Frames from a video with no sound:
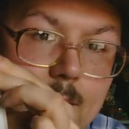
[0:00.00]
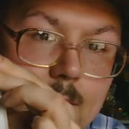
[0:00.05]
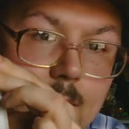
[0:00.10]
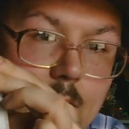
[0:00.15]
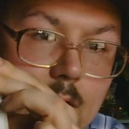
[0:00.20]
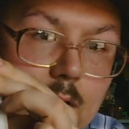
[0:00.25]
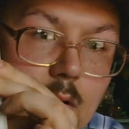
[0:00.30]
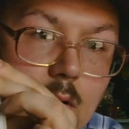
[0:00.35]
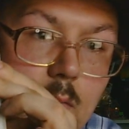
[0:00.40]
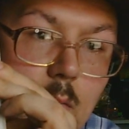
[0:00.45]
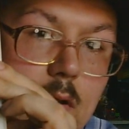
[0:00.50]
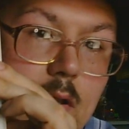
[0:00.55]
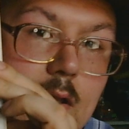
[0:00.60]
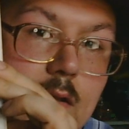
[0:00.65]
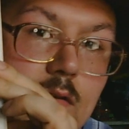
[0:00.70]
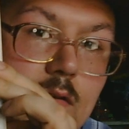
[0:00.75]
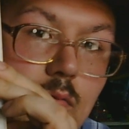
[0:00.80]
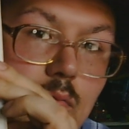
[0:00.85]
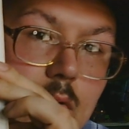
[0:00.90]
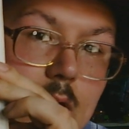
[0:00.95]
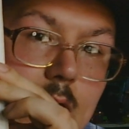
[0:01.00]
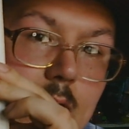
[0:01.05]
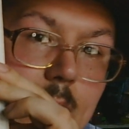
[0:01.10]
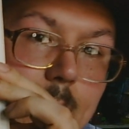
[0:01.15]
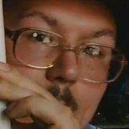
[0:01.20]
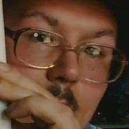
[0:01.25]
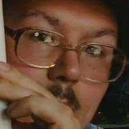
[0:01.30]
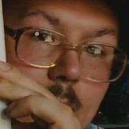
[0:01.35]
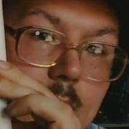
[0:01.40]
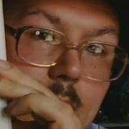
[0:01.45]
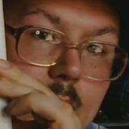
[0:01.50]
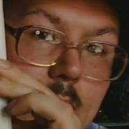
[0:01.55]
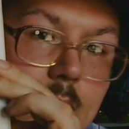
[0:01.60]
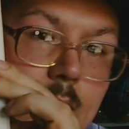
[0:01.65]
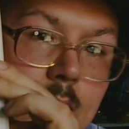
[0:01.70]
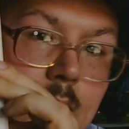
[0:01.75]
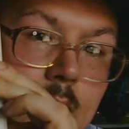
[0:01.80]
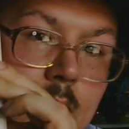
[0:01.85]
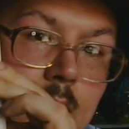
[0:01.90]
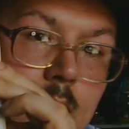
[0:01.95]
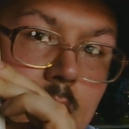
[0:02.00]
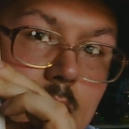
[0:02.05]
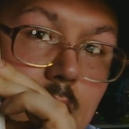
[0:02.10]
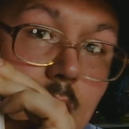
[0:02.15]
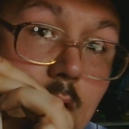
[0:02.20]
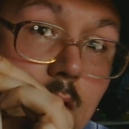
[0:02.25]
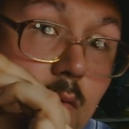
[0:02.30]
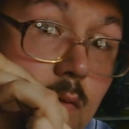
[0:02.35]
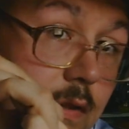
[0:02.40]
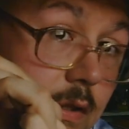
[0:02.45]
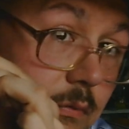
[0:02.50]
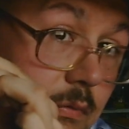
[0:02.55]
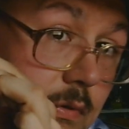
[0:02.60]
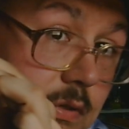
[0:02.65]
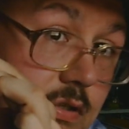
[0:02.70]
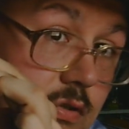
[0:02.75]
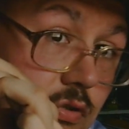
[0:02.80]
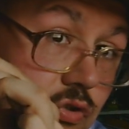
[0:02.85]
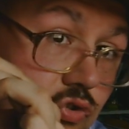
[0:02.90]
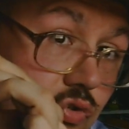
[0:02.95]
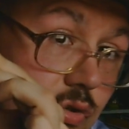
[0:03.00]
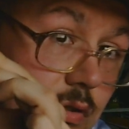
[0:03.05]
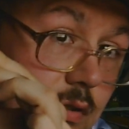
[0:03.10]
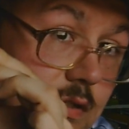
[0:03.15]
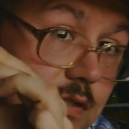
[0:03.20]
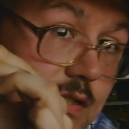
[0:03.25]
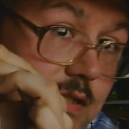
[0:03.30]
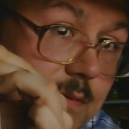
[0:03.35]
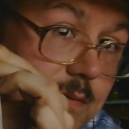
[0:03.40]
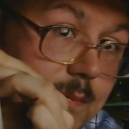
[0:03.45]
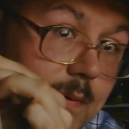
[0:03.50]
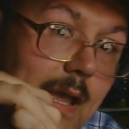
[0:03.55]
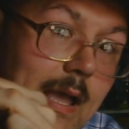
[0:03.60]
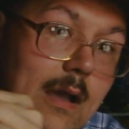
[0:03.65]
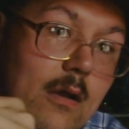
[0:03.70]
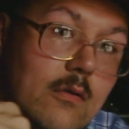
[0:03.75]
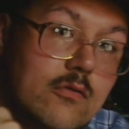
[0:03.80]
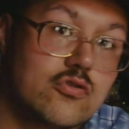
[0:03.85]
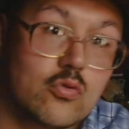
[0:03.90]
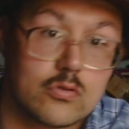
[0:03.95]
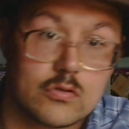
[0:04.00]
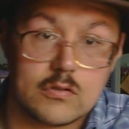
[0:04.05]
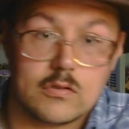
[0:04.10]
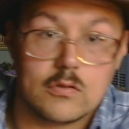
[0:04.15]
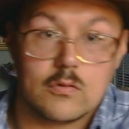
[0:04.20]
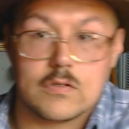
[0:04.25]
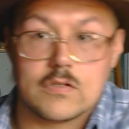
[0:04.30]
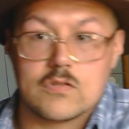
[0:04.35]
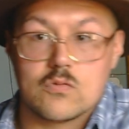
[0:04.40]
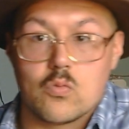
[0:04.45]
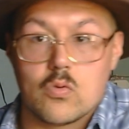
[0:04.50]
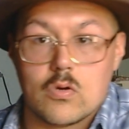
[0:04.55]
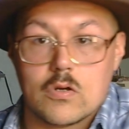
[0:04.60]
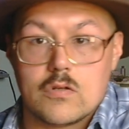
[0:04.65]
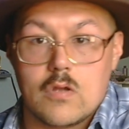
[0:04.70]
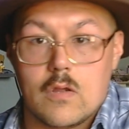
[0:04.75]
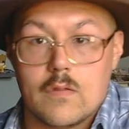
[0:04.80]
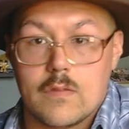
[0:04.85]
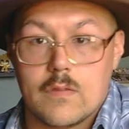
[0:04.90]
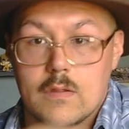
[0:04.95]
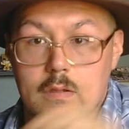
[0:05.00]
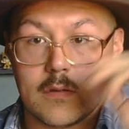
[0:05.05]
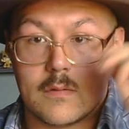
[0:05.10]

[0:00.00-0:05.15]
Where you get to read about the not only the original trilogy, but how George Lucas worked on the